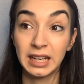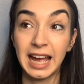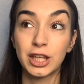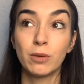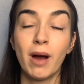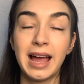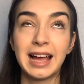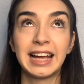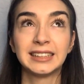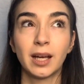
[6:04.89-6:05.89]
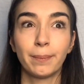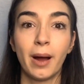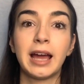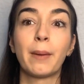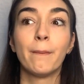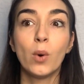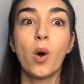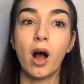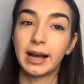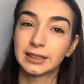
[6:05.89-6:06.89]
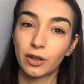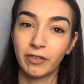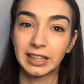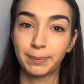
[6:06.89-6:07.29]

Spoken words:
and you might end up buying more ISOFIX